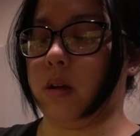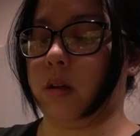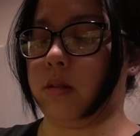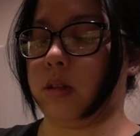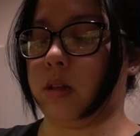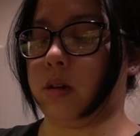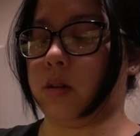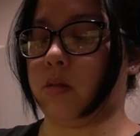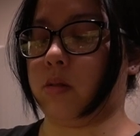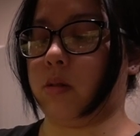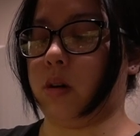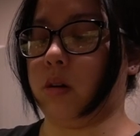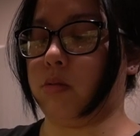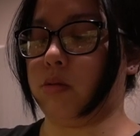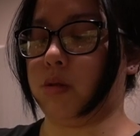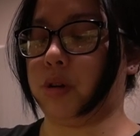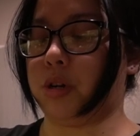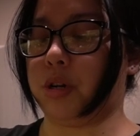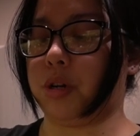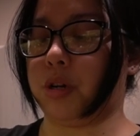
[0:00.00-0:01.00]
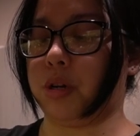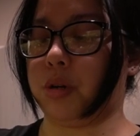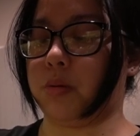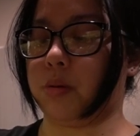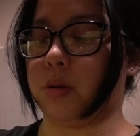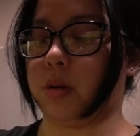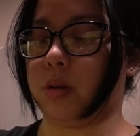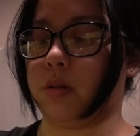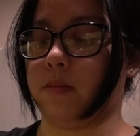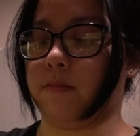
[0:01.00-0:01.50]
little, oh
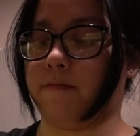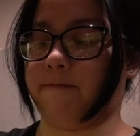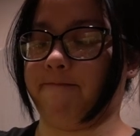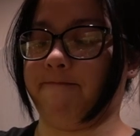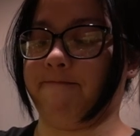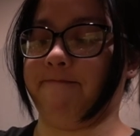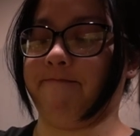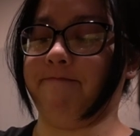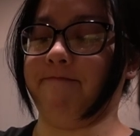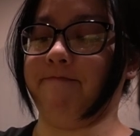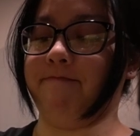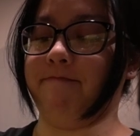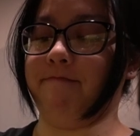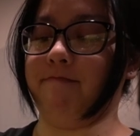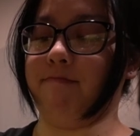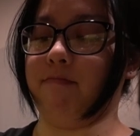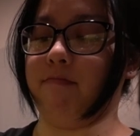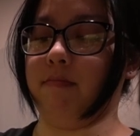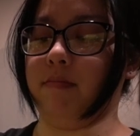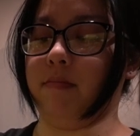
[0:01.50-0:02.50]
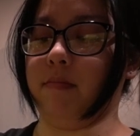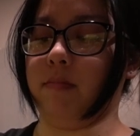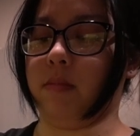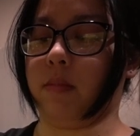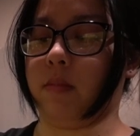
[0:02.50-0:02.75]
shoot, mm,